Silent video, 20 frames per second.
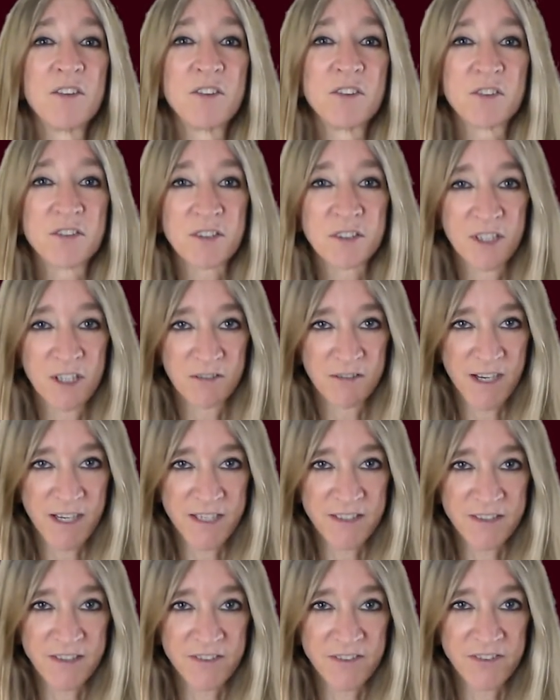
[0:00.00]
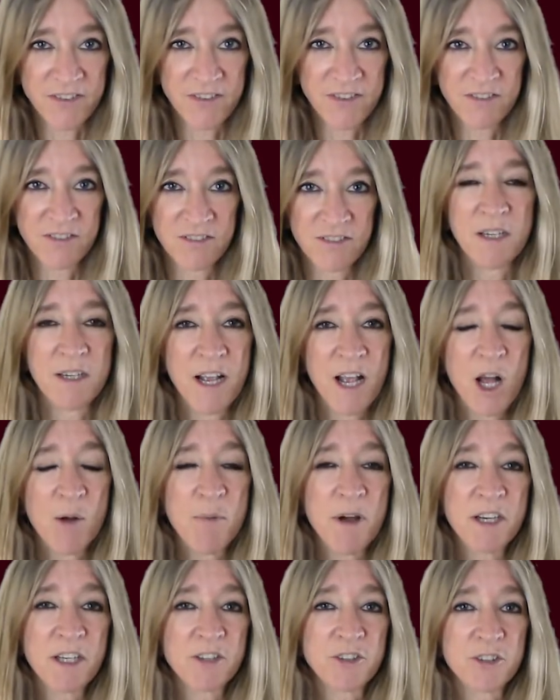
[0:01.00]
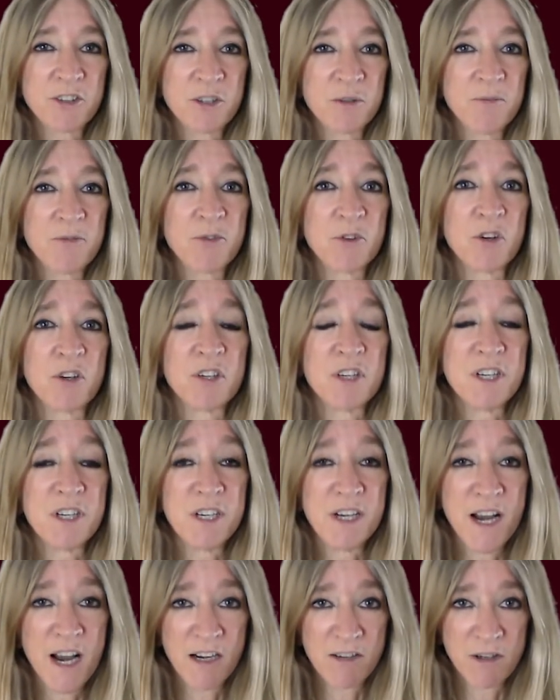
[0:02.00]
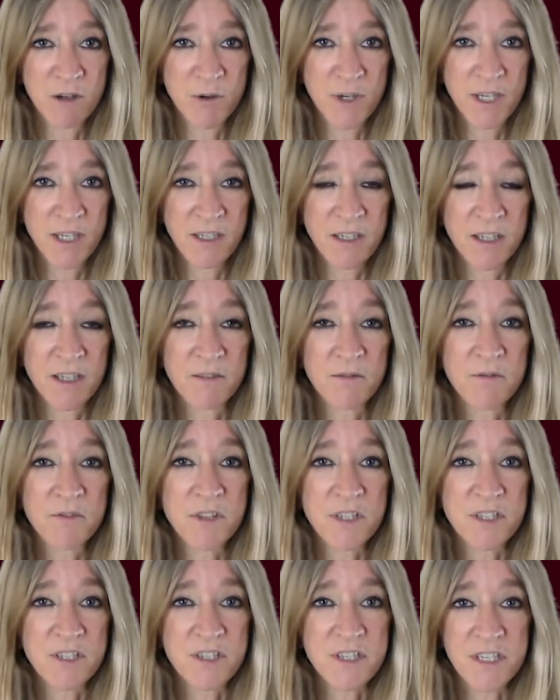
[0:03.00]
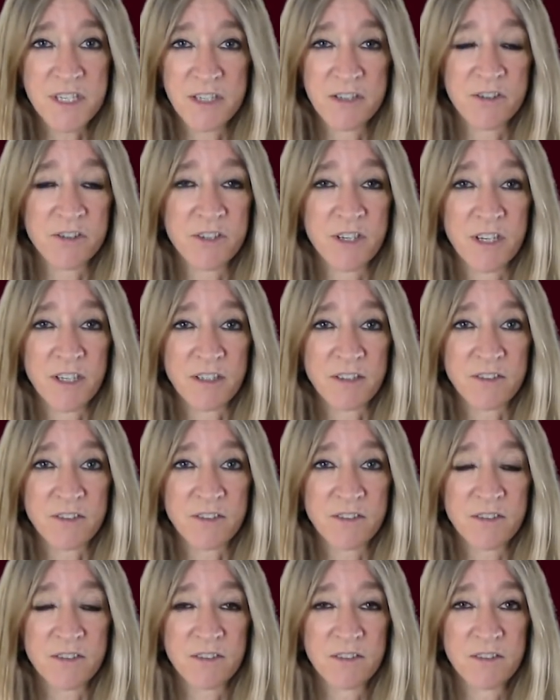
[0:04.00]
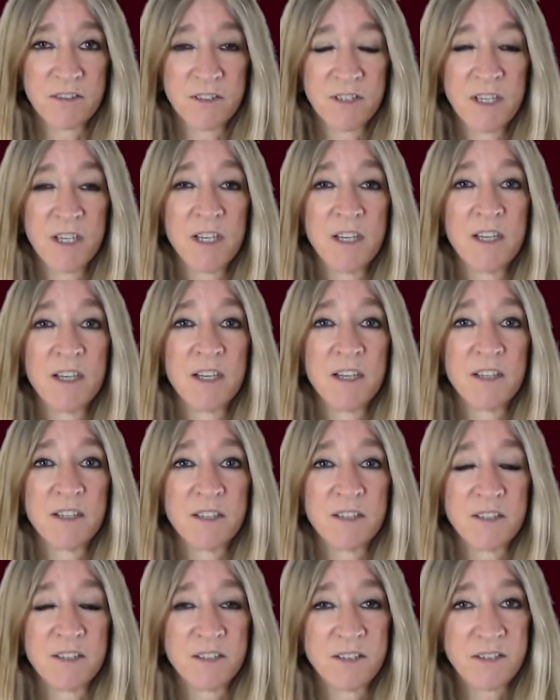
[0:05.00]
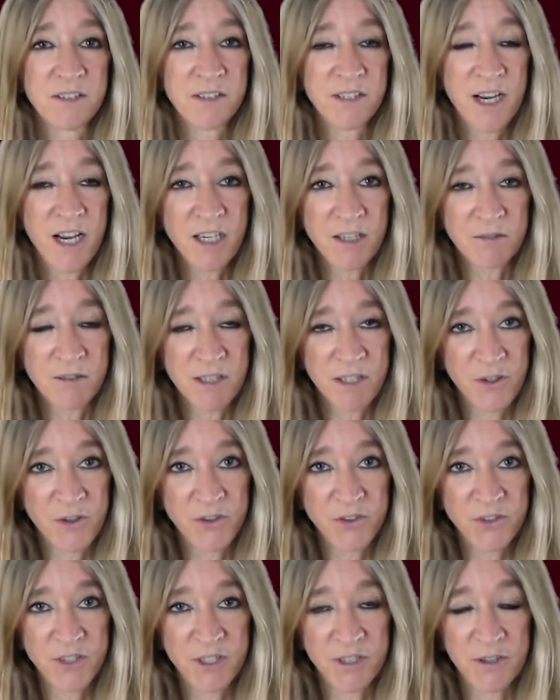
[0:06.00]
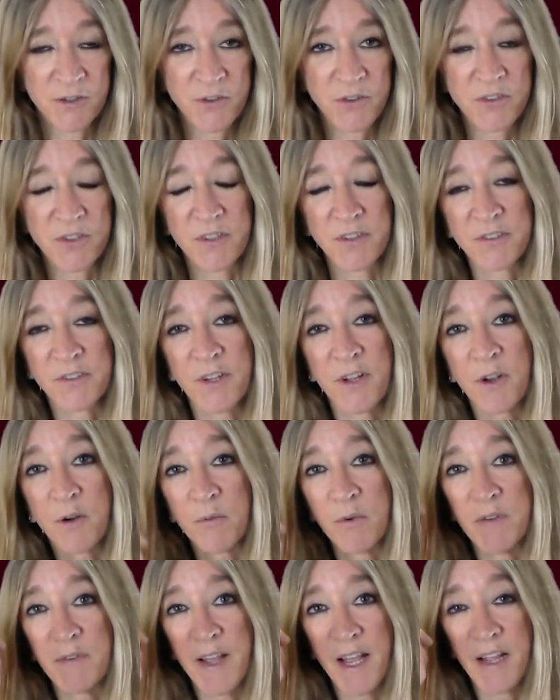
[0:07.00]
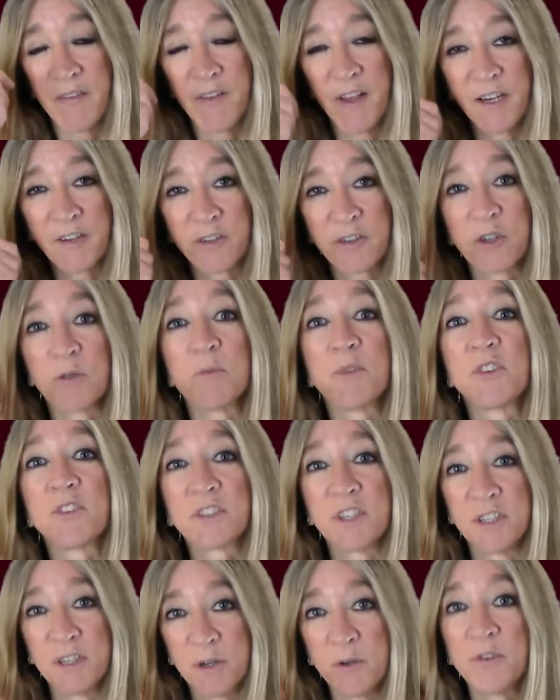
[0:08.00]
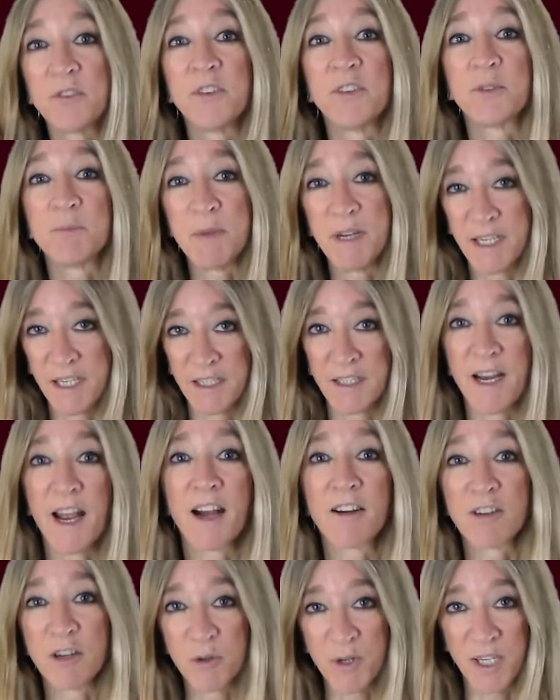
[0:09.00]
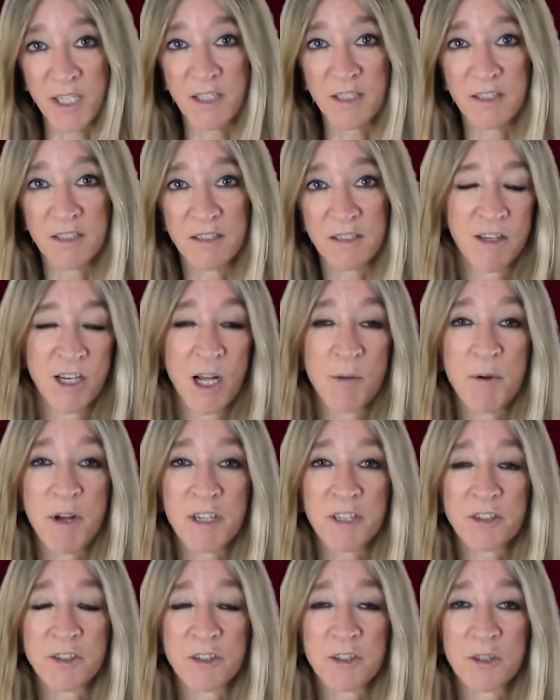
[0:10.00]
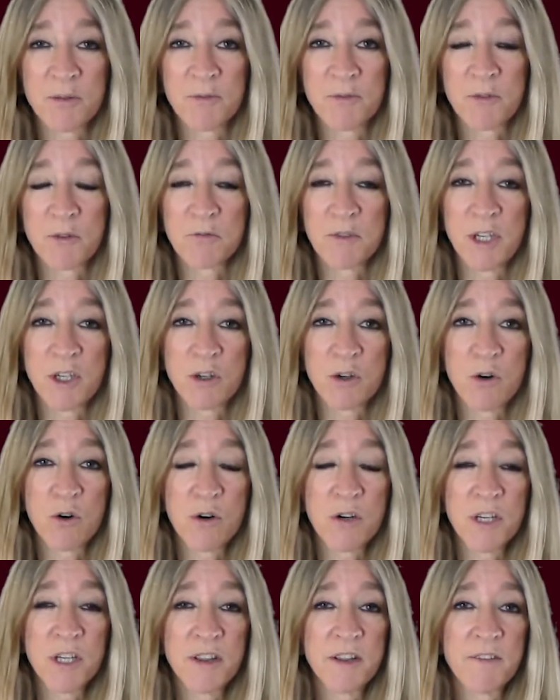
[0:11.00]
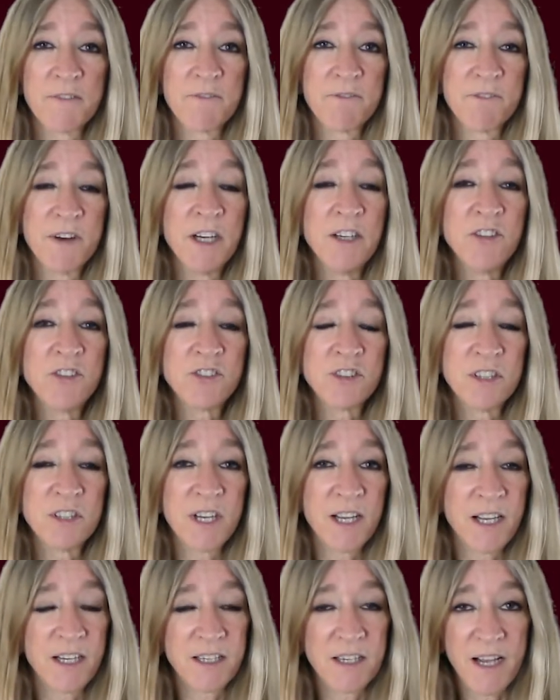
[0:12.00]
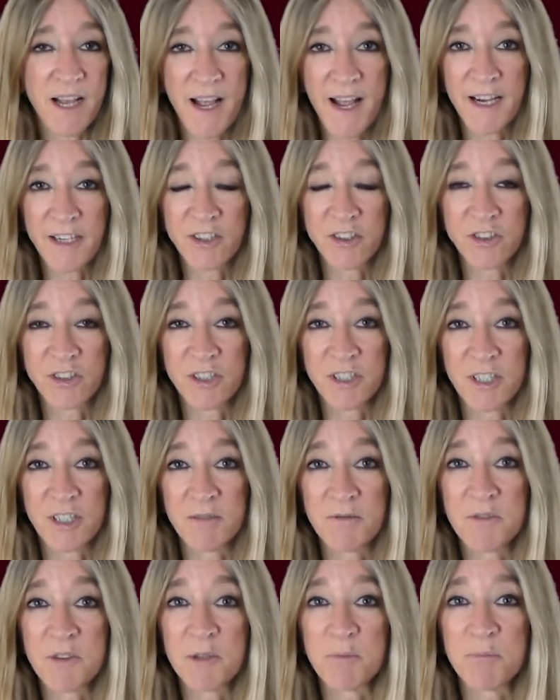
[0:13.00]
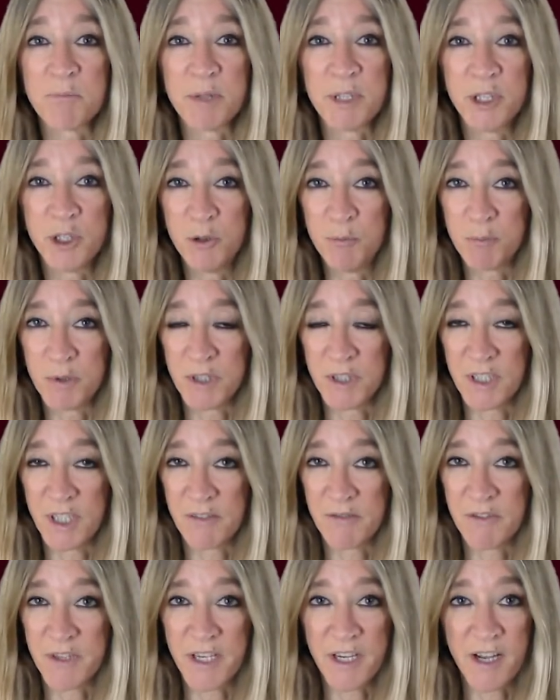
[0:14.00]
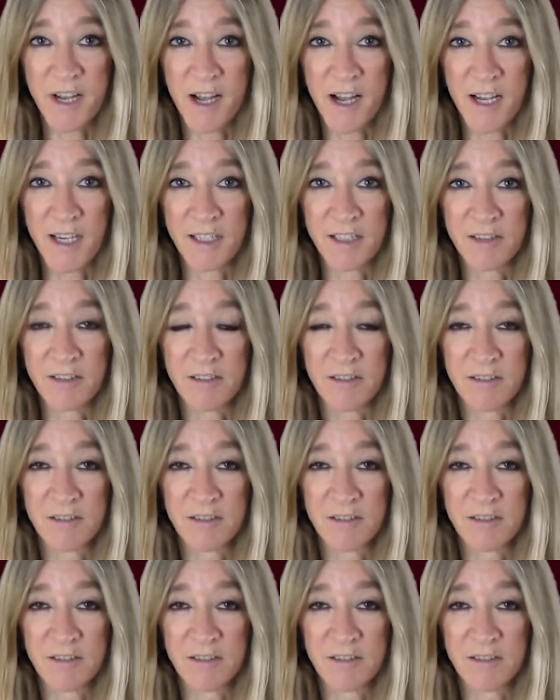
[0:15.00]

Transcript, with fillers: Scleritis. And how about a term for narrowing of the tear duct? Dacryostenosis. We've had that term stenosis, meaning narrowing. How about a term for recording the function and action of the pupil of the eye?